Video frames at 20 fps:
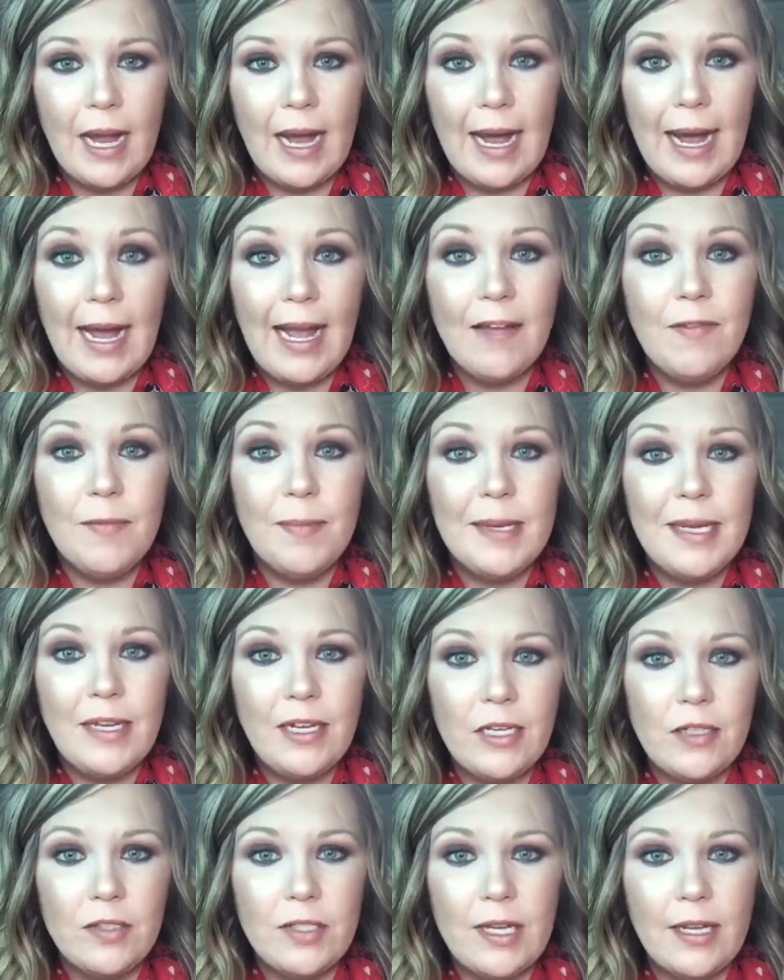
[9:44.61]
I have
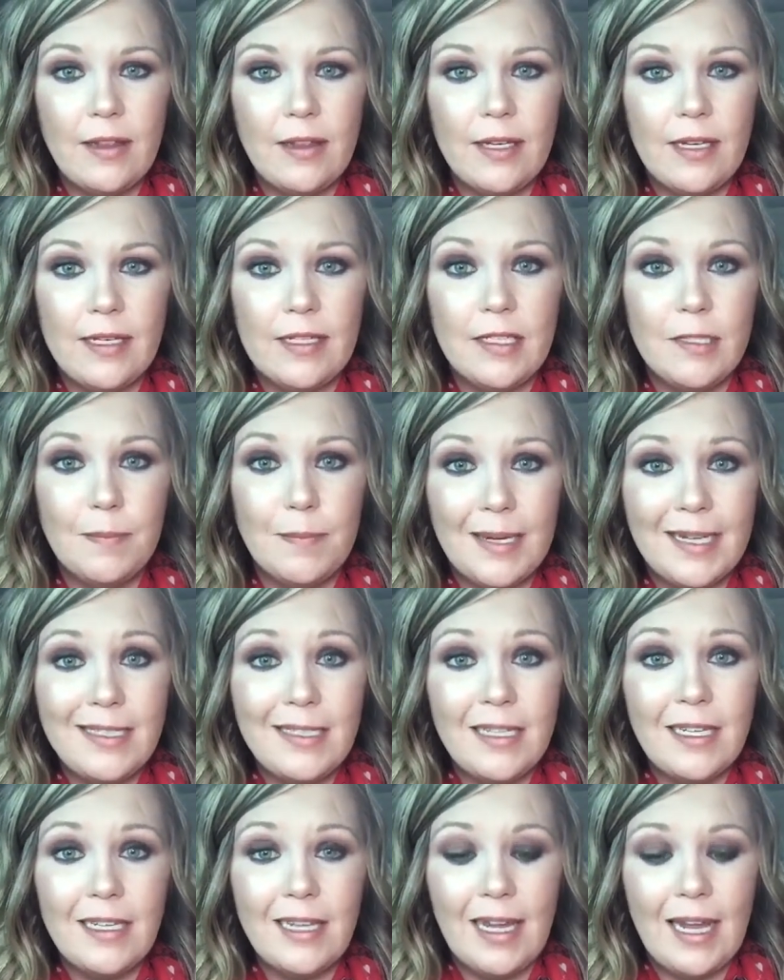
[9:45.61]
been using this
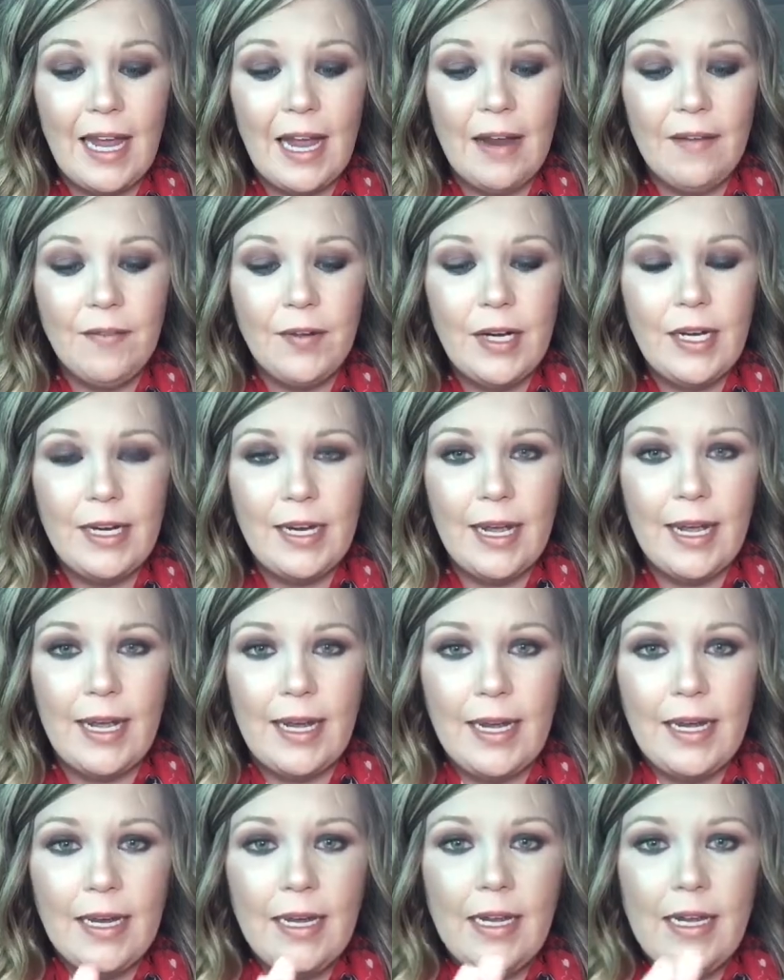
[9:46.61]
basically every
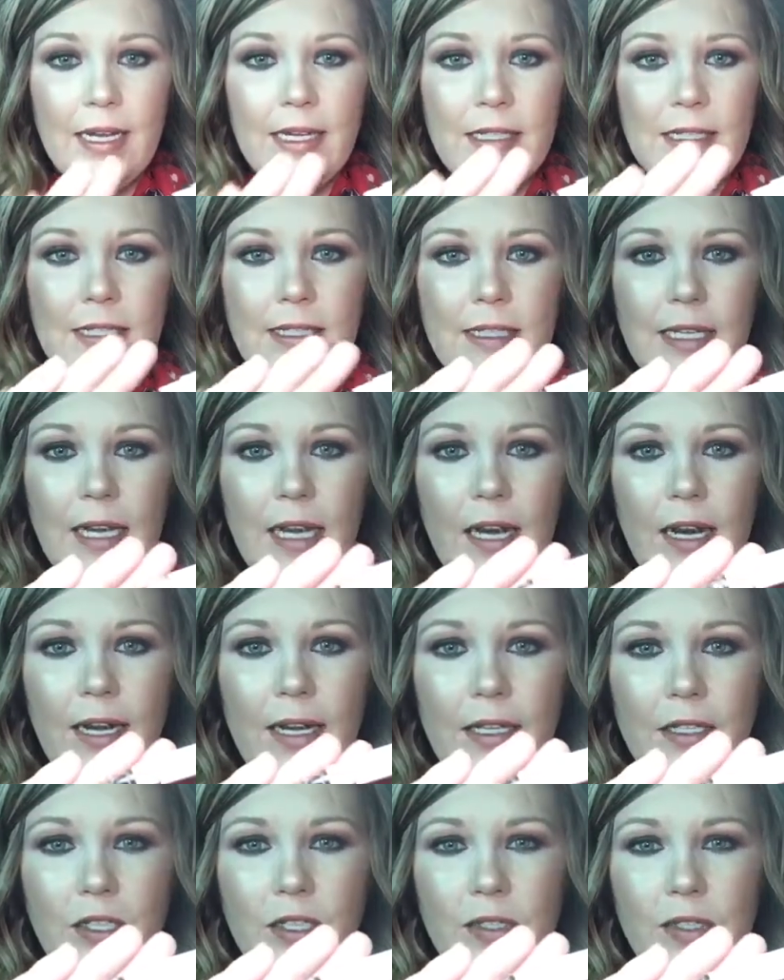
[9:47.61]
day since I got
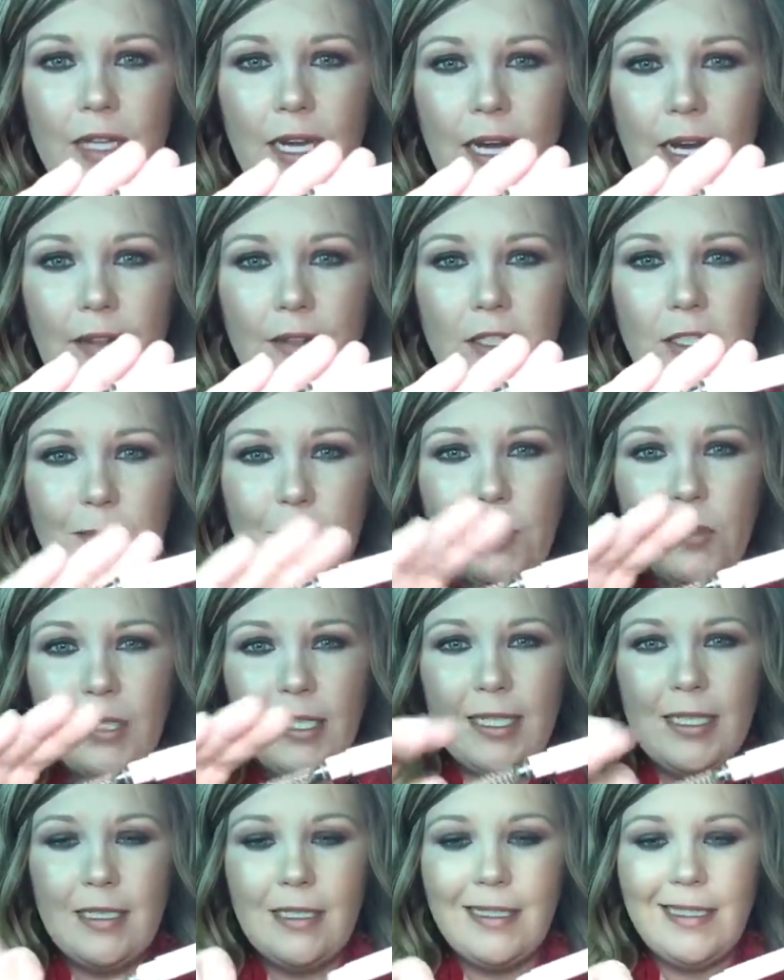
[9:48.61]
it in July. The
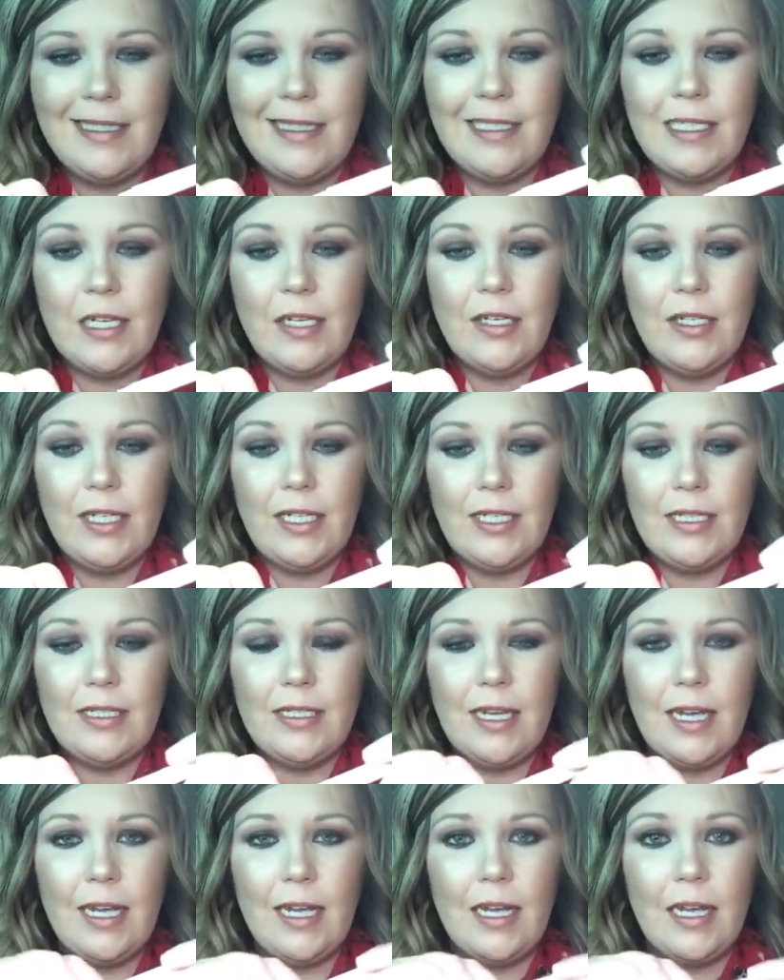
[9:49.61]
spoolie is dirty
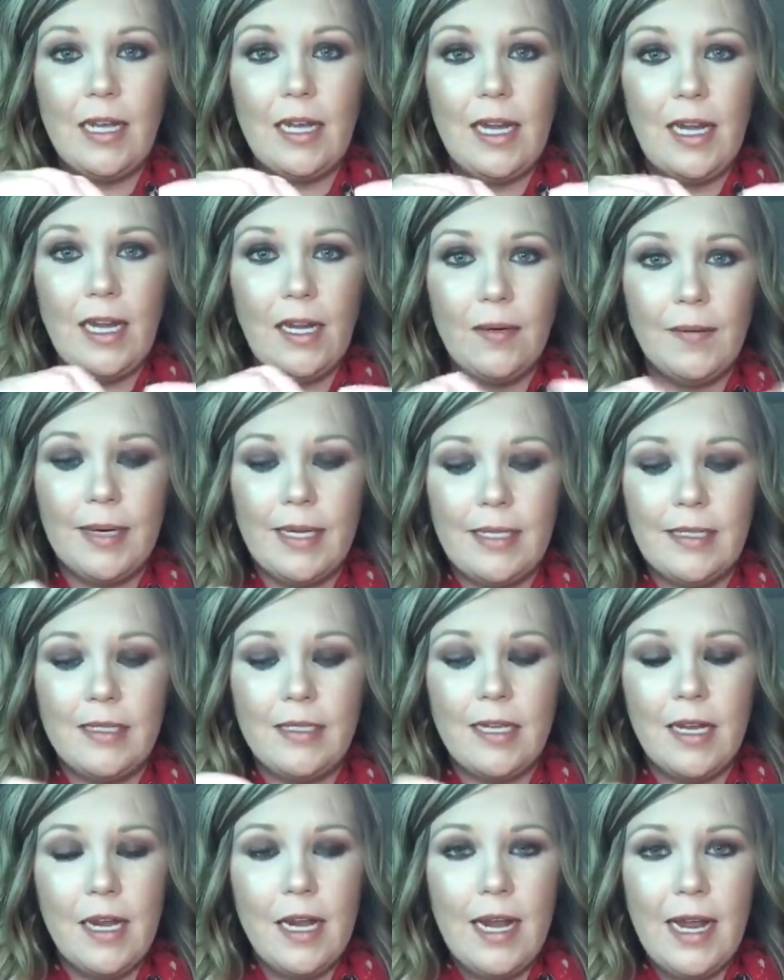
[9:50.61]
as heck.
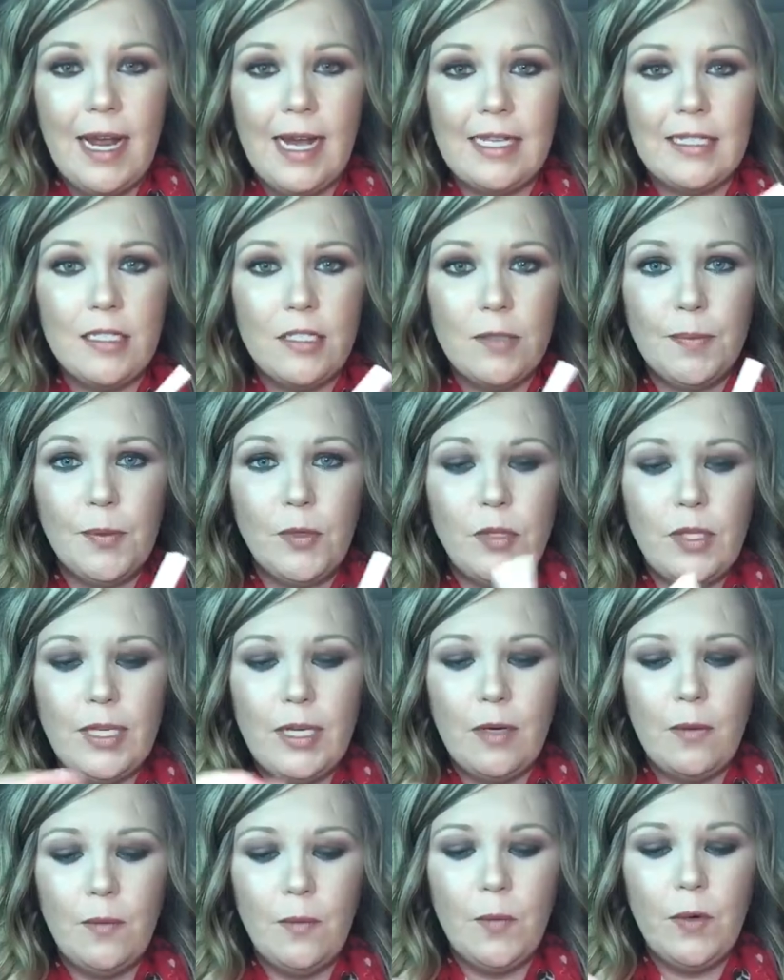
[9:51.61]
Anyways, has a
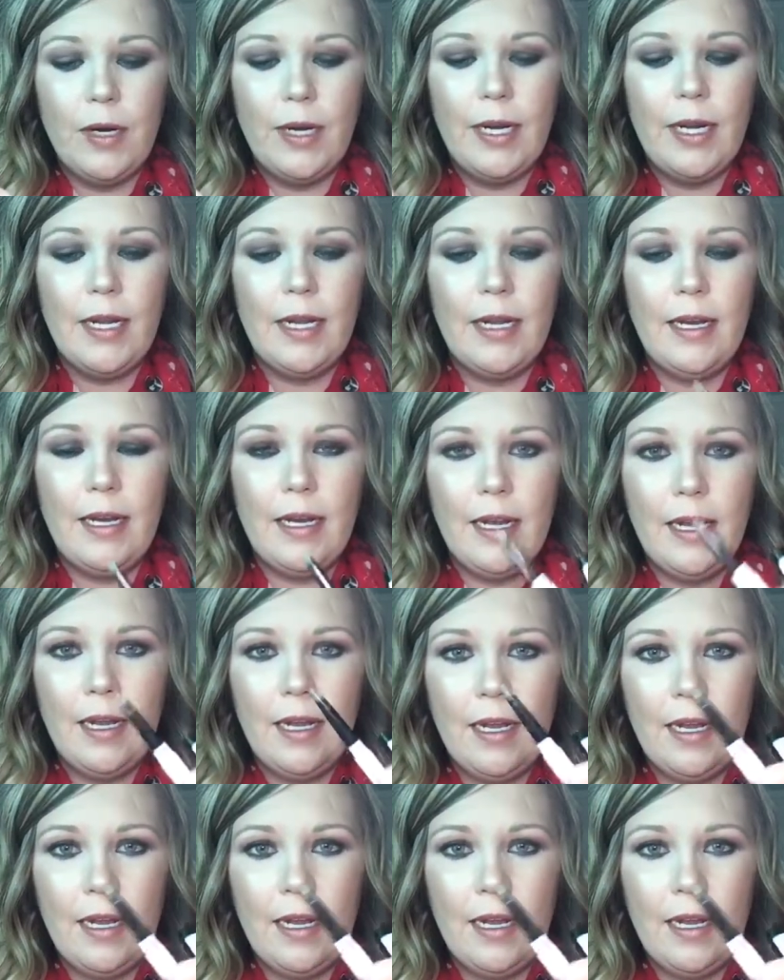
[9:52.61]
spoolie on one end,